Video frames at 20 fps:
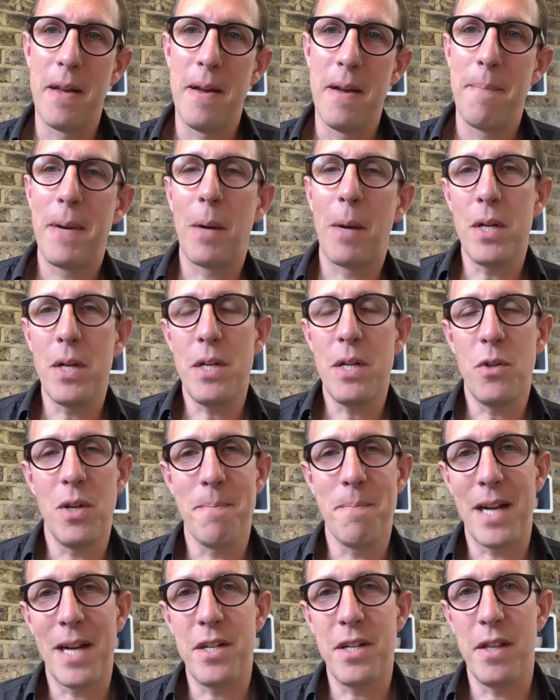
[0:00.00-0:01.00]
But I want you to
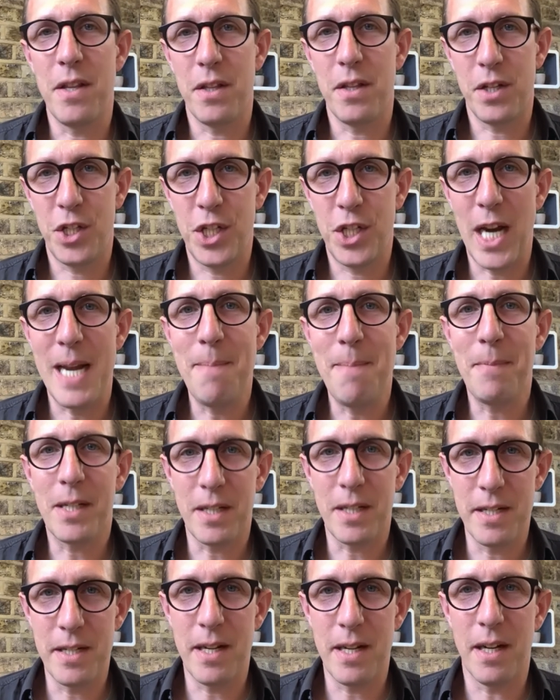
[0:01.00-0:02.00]
imagine that the shame
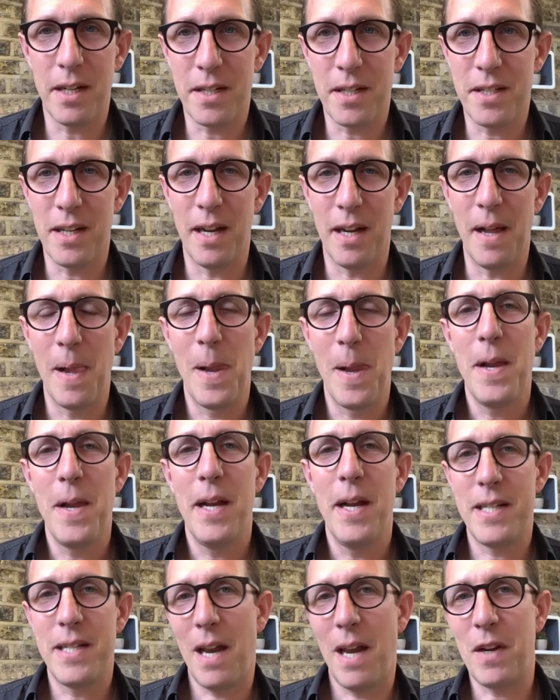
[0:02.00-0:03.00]
conductor
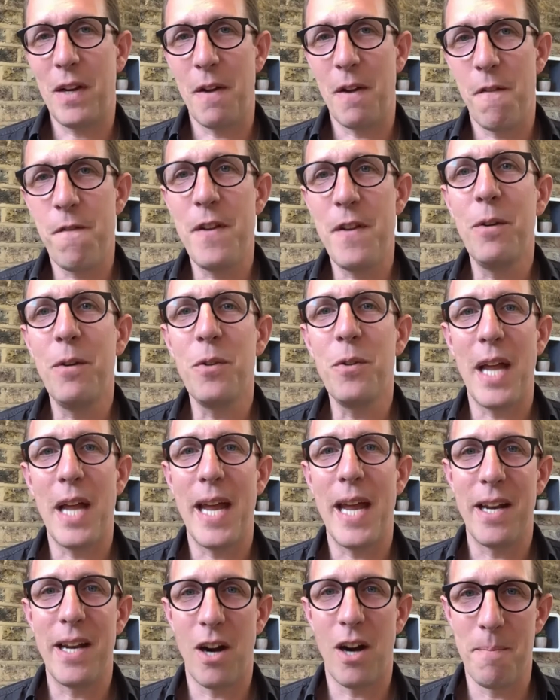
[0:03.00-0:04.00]
is having a field
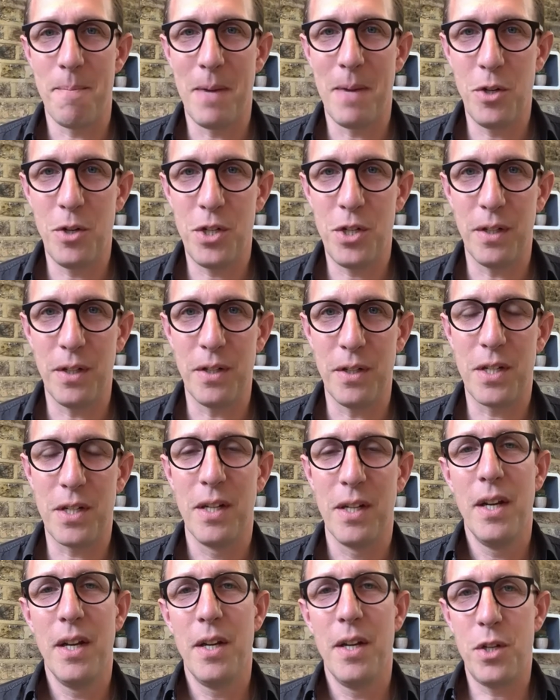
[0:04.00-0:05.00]
day in our emotions,
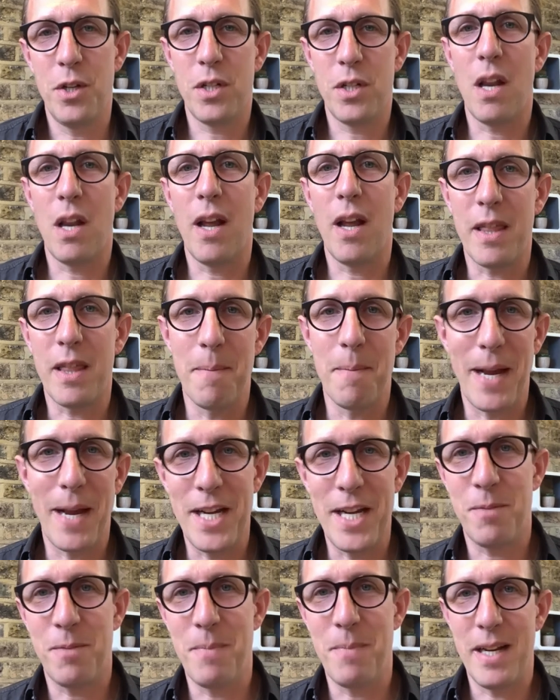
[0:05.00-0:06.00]
just like the
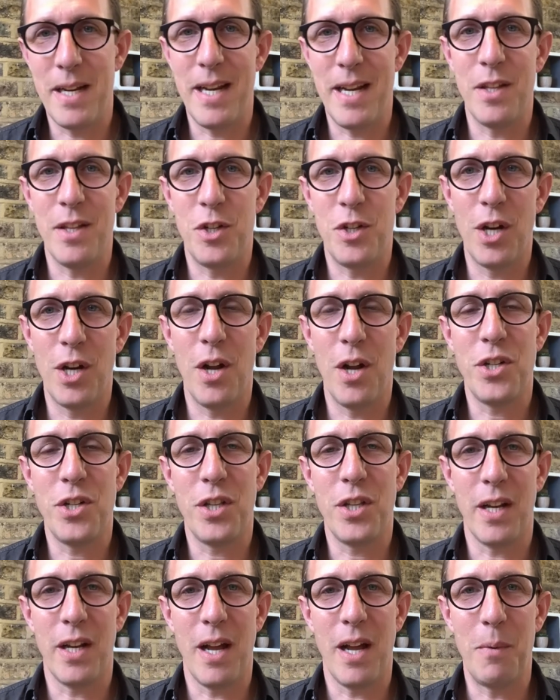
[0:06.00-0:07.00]
basement in the church
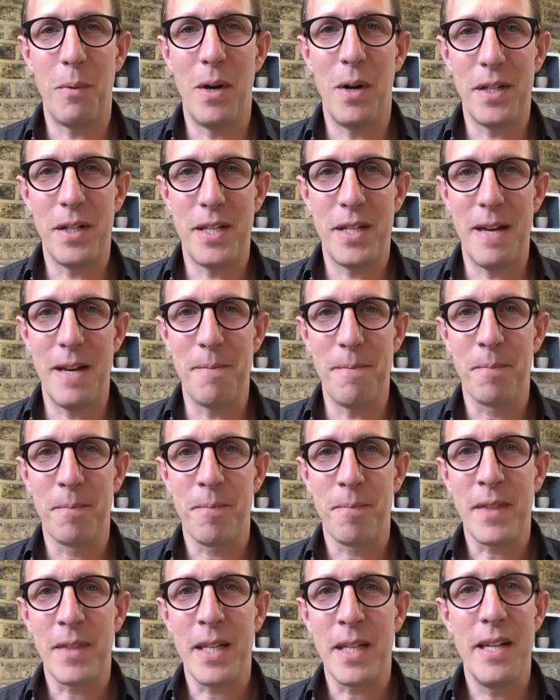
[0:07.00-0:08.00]
that I worked in.
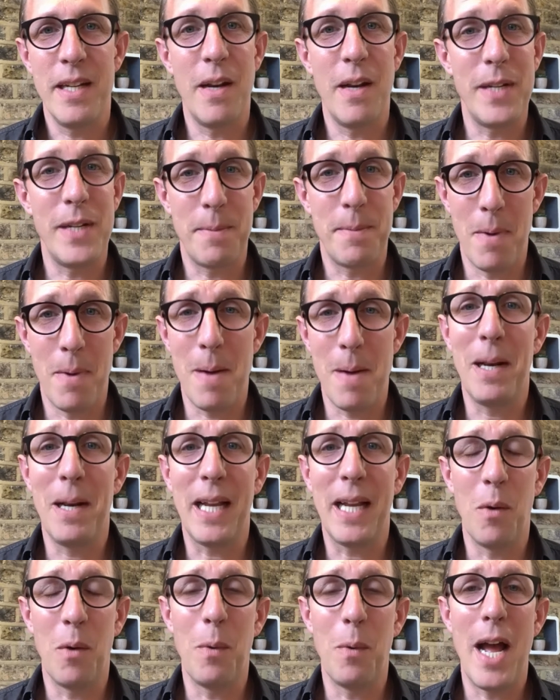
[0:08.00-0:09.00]
You know, it's
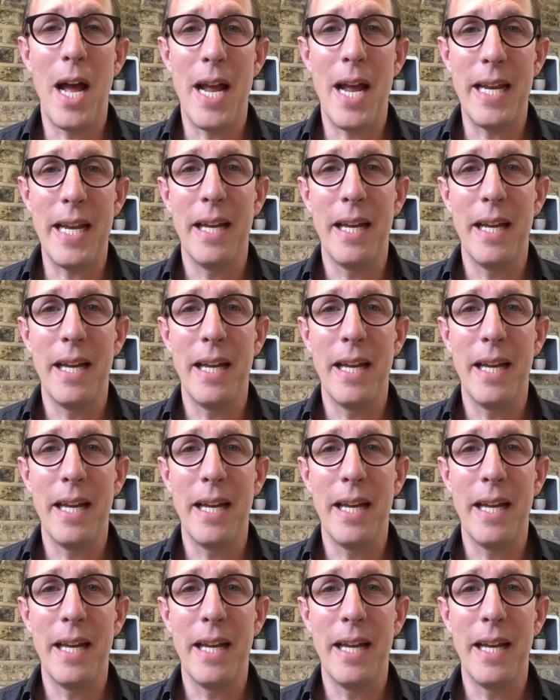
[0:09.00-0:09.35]
bubbling away,